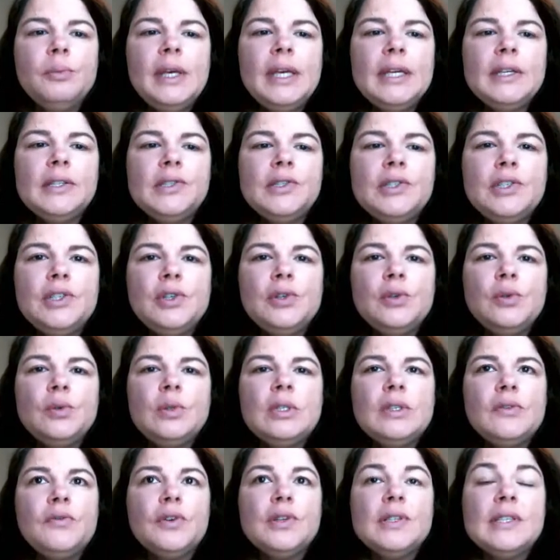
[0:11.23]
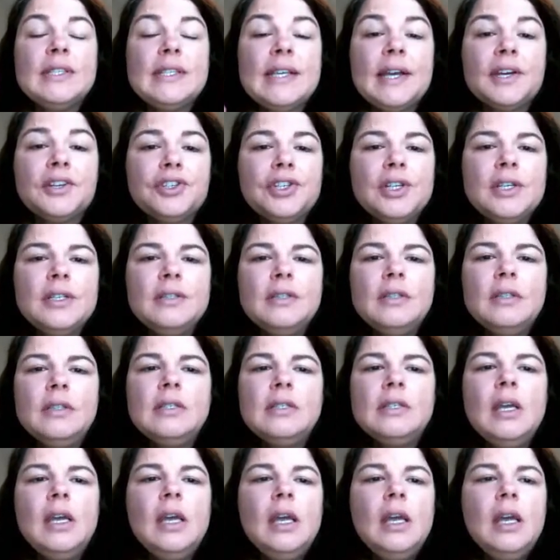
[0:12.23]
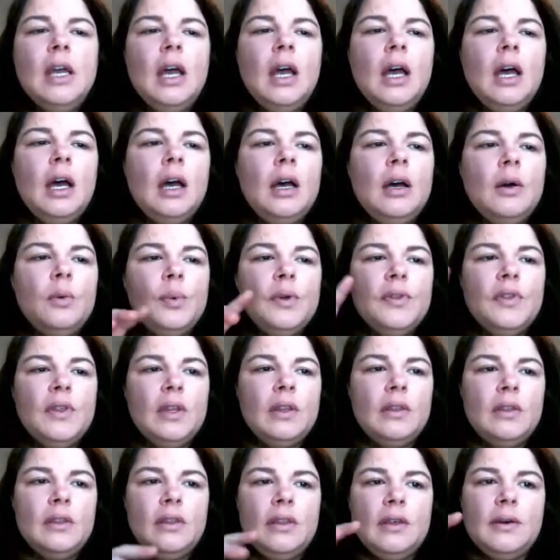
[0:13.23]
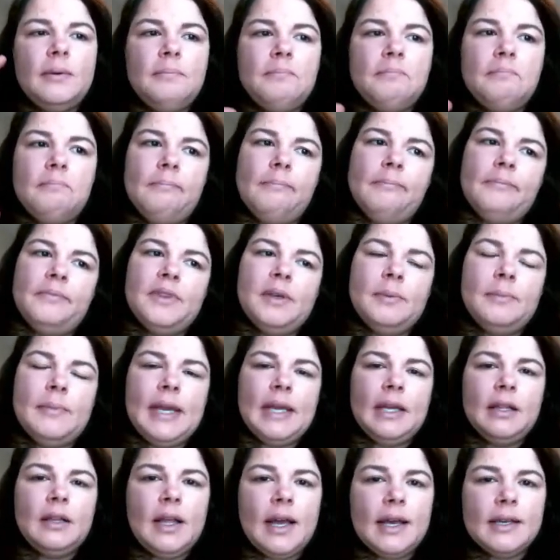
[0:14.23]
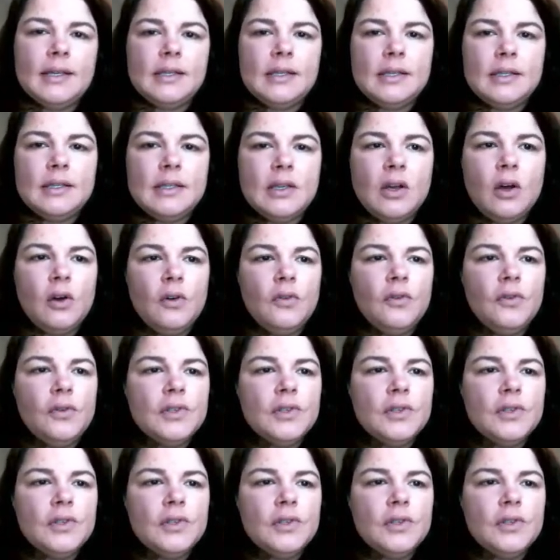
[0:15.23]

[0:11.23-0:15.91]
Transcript: into different sections within the main class itself.